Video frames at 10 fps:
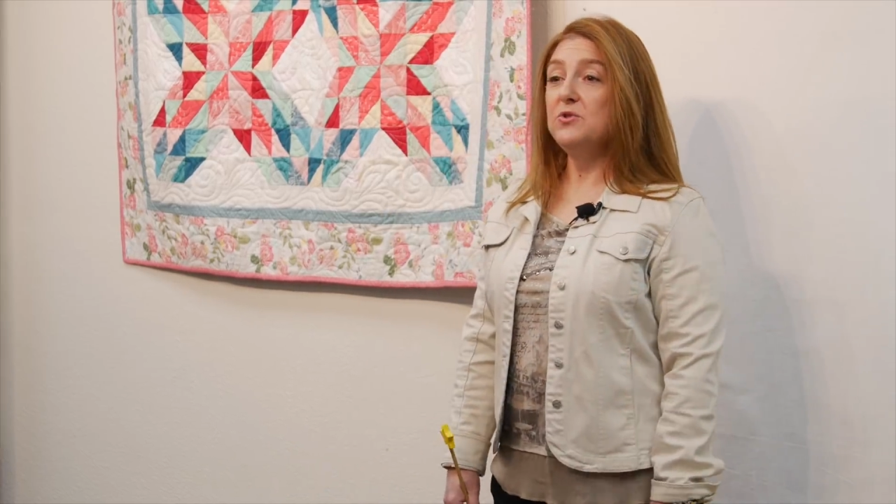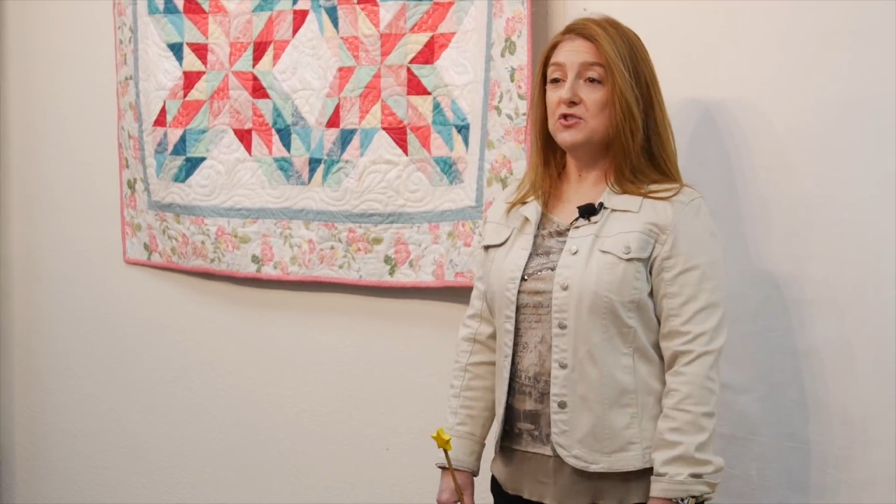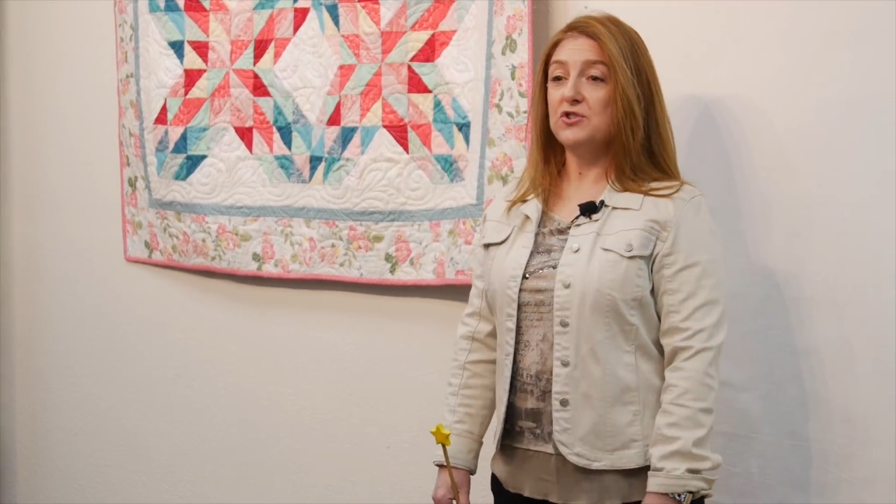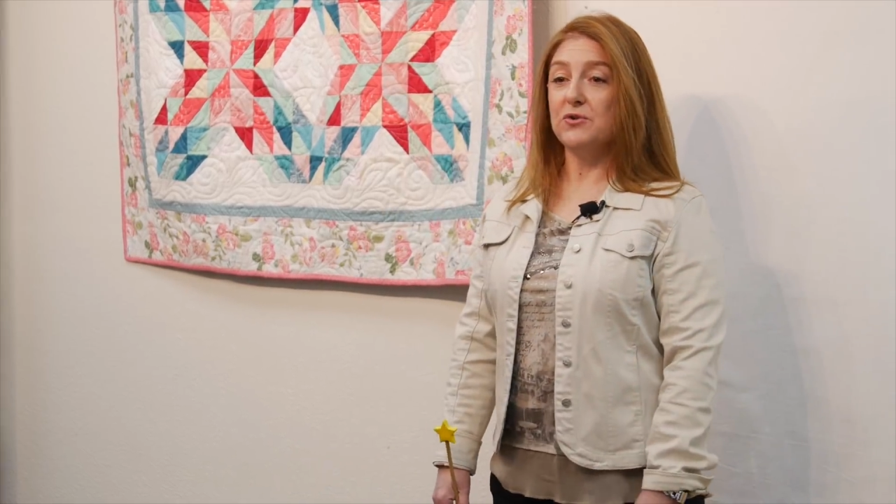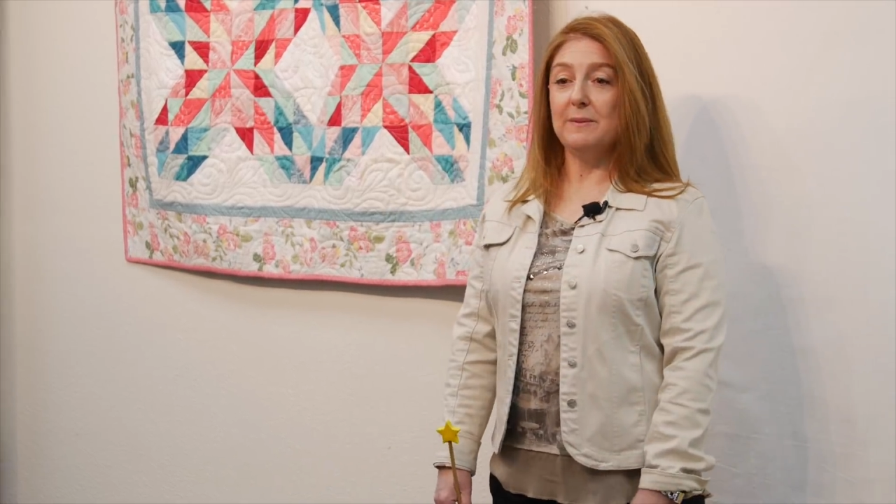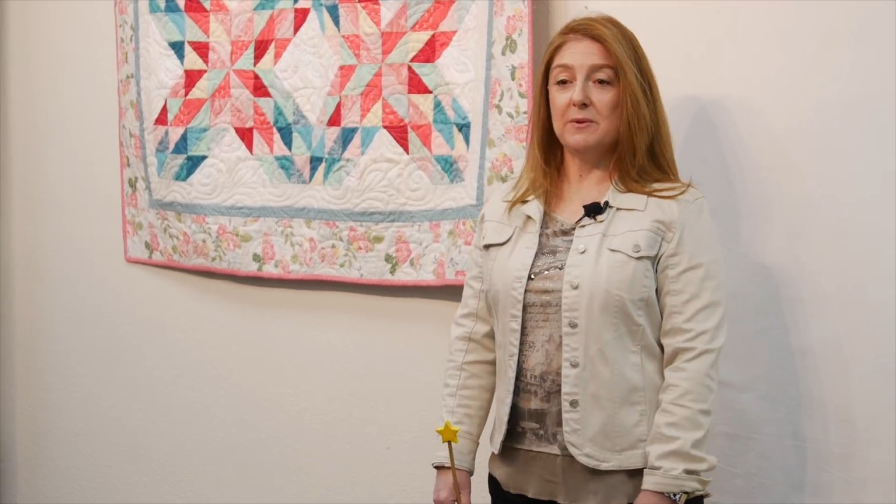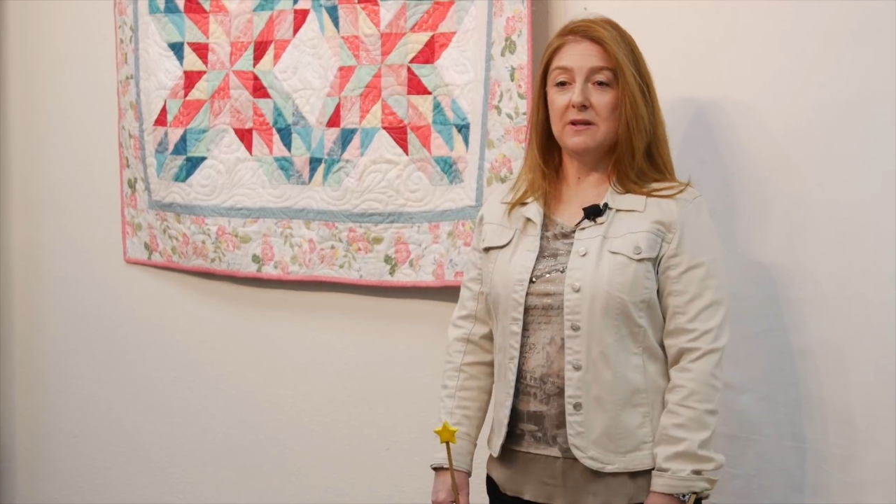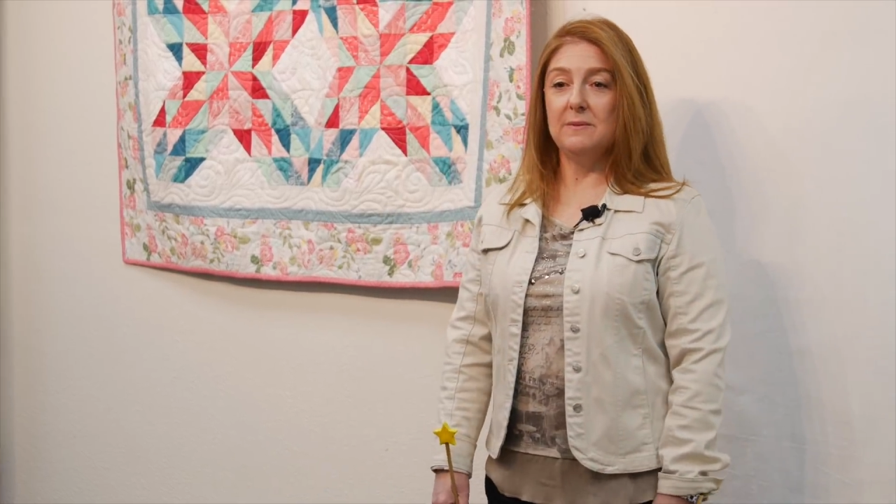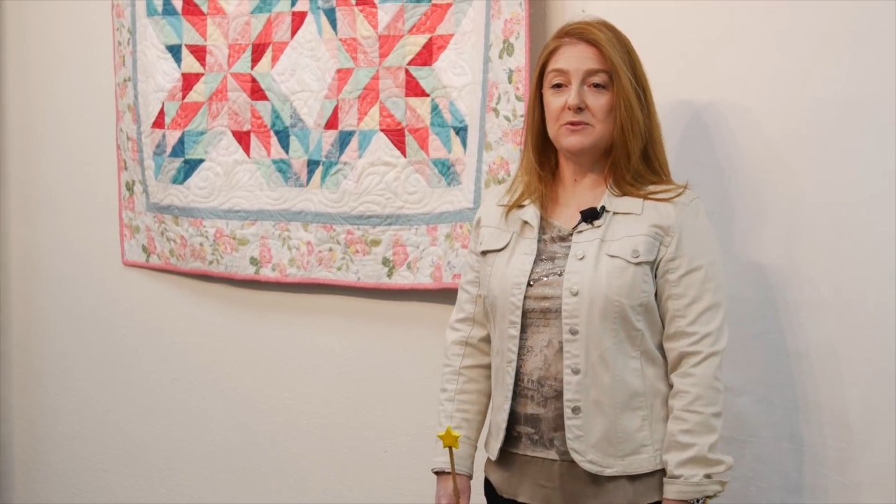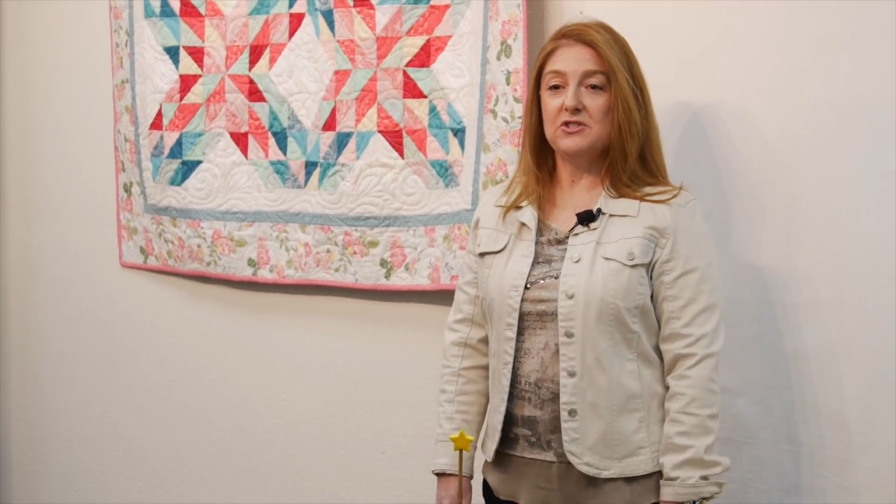strip
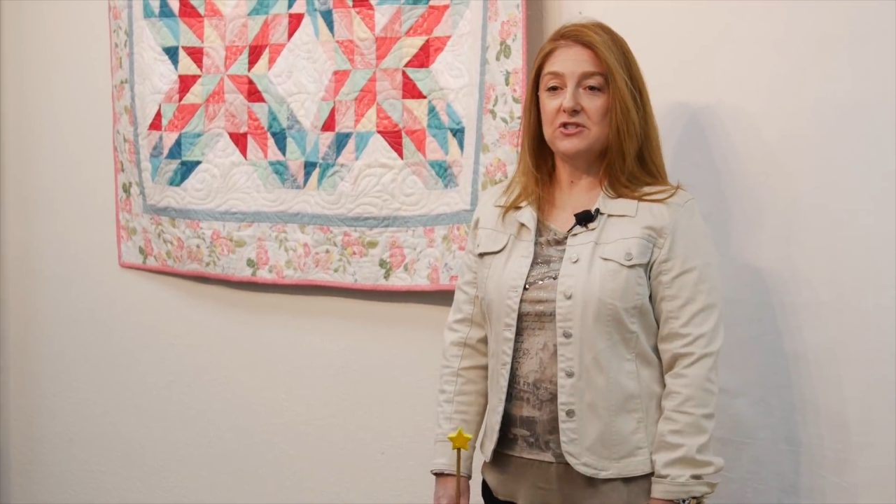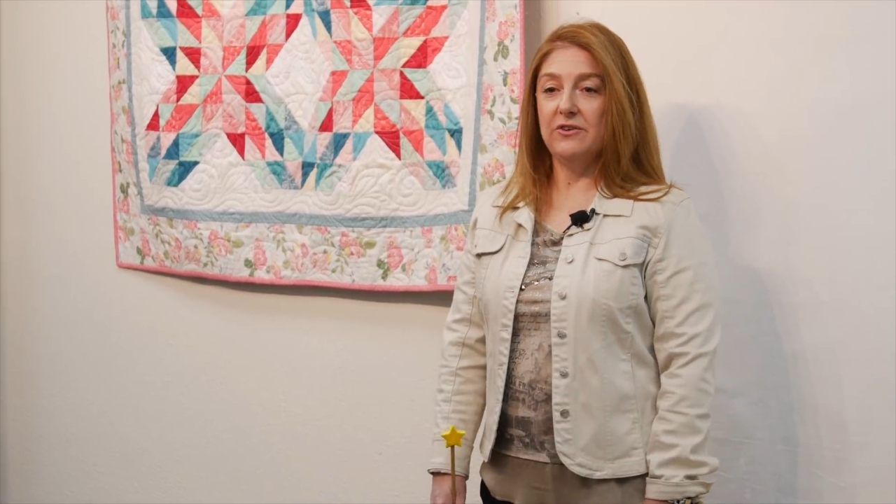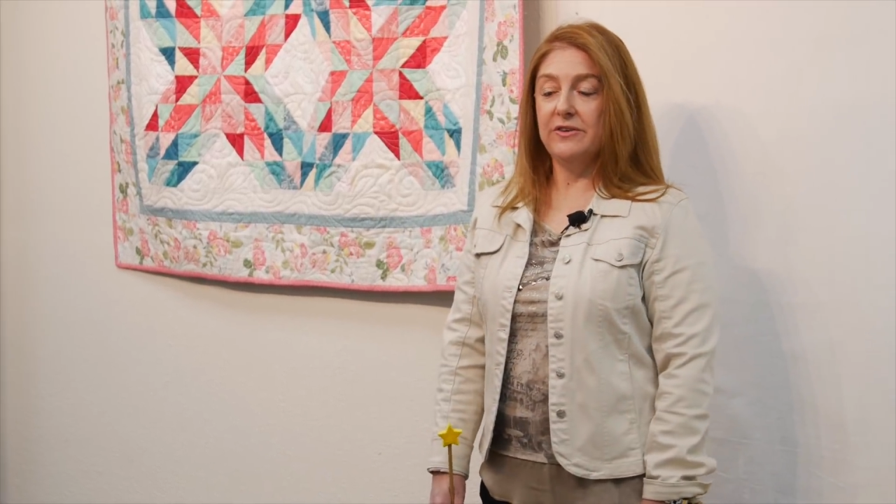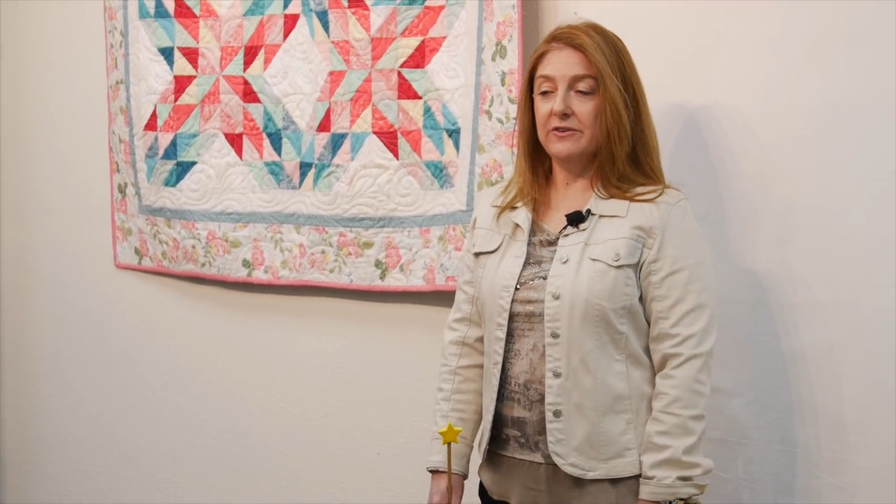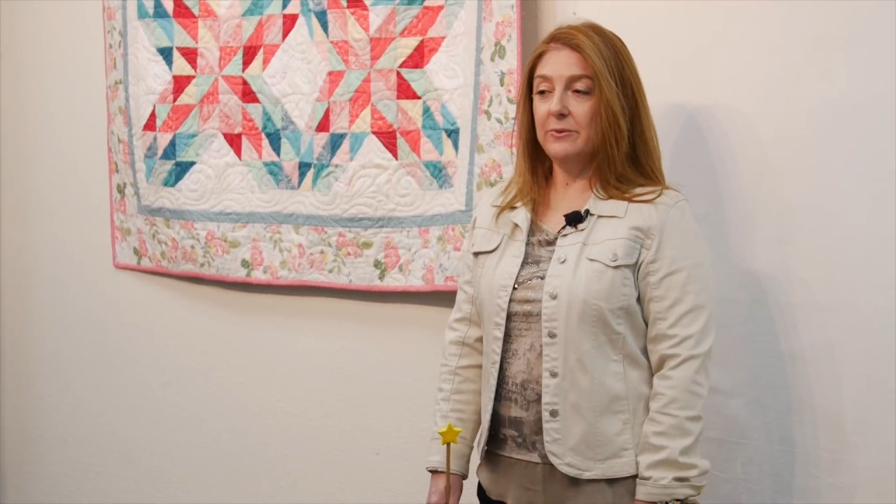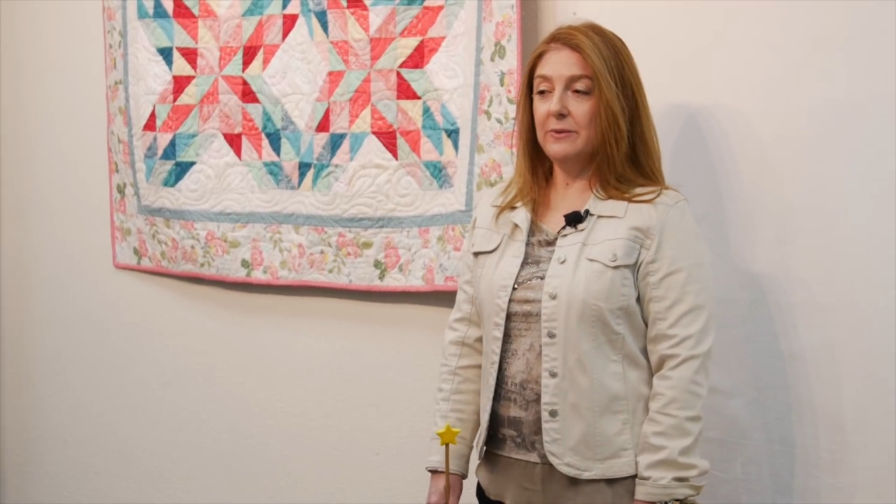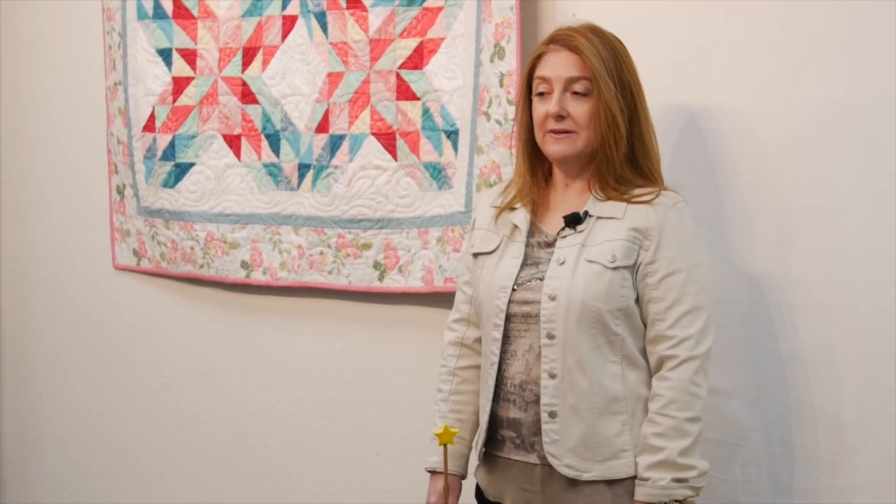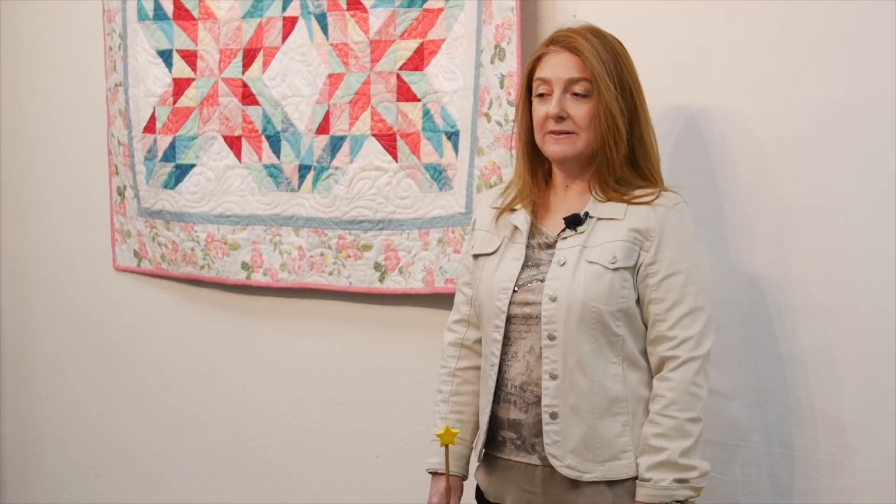club to show you.